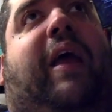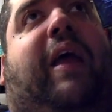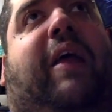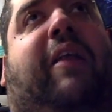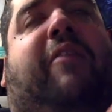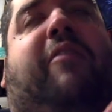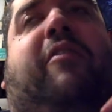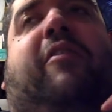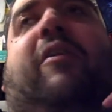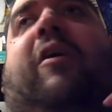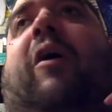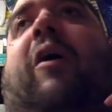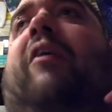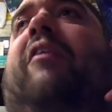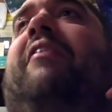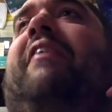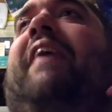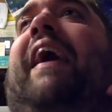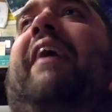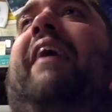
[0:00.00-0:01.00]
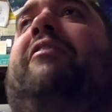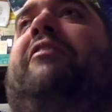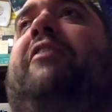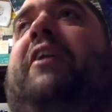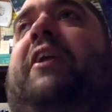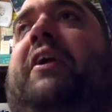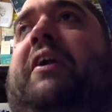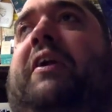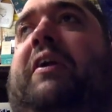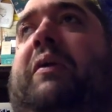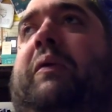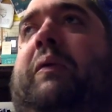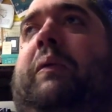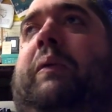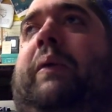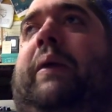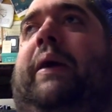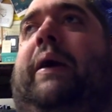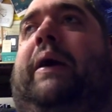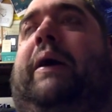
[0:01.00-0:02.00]
It starts after
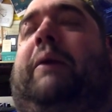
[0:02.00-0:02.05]
you